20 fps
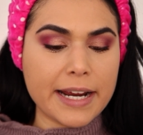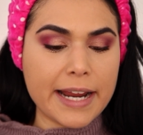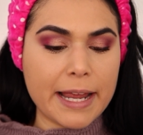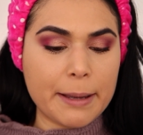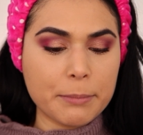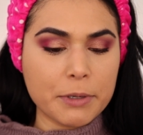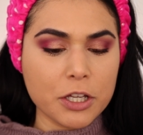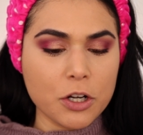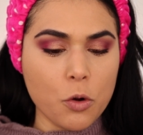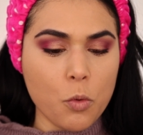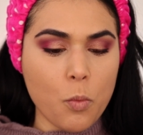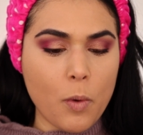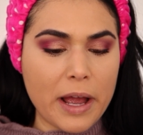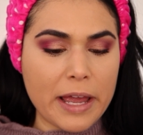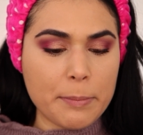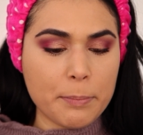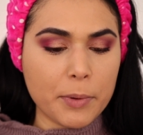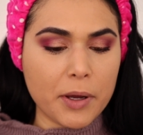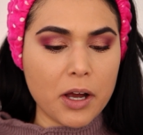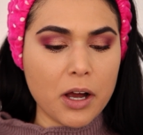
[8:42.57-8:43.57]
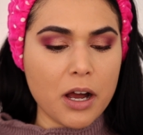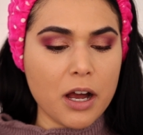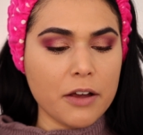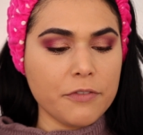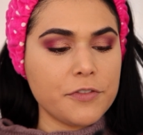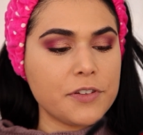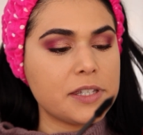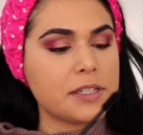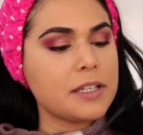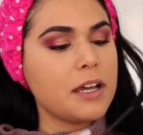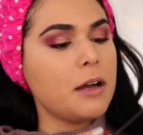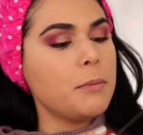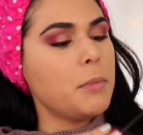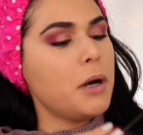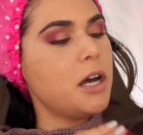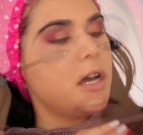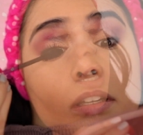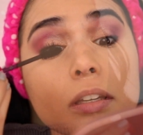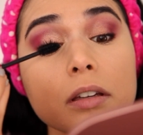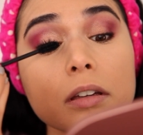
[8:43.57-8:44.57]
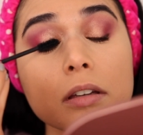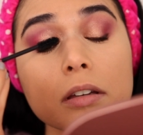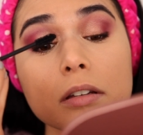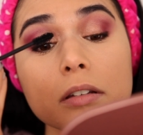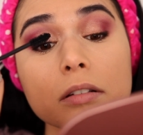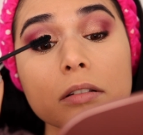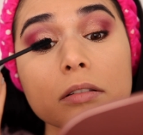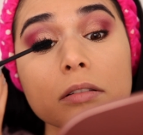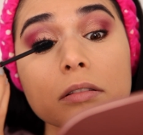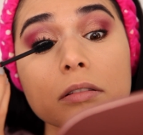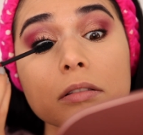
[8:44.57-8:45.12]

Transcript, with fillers: I am gonna wipe off some of